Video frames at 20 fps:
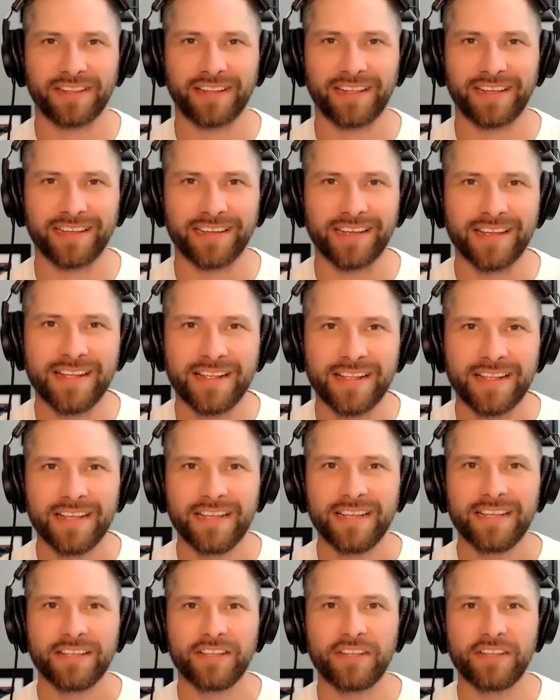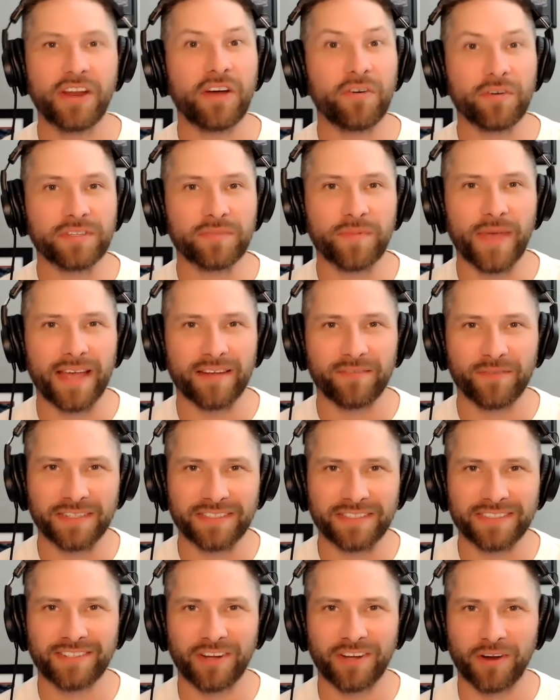Like, you know it's bad when
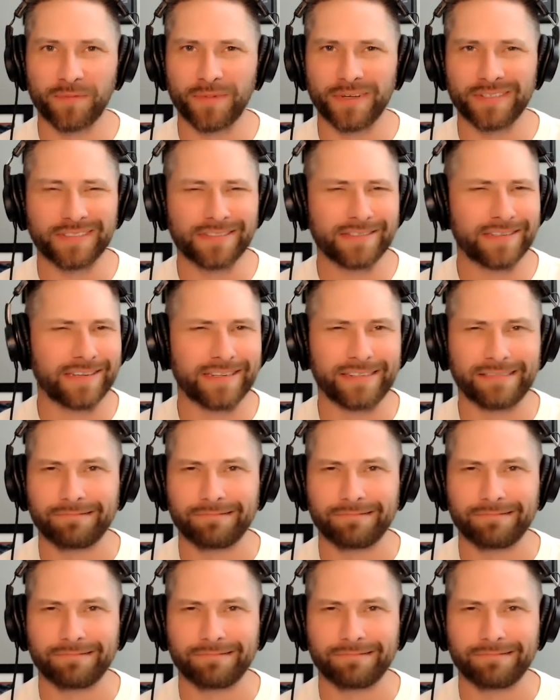Starbucks is like,